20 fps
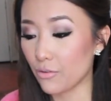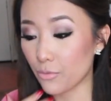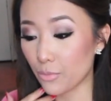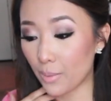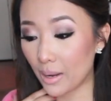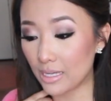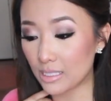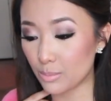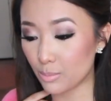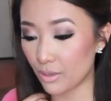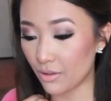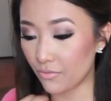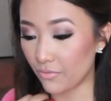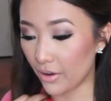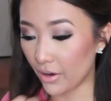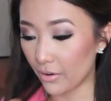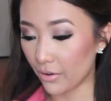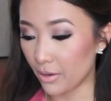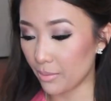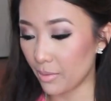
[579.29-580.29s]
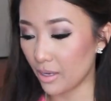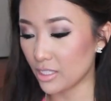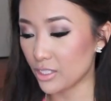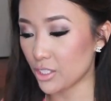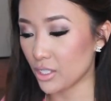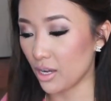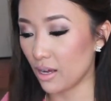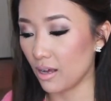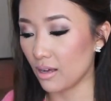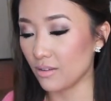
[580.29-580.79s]
It reminds me very
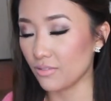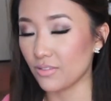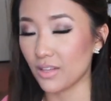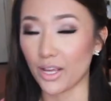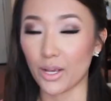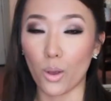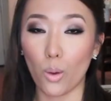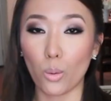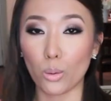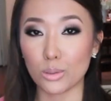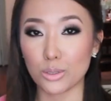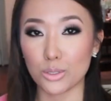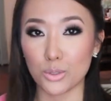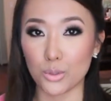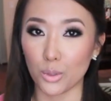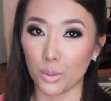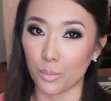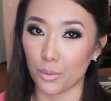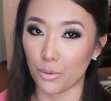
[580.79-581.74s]
much of like old school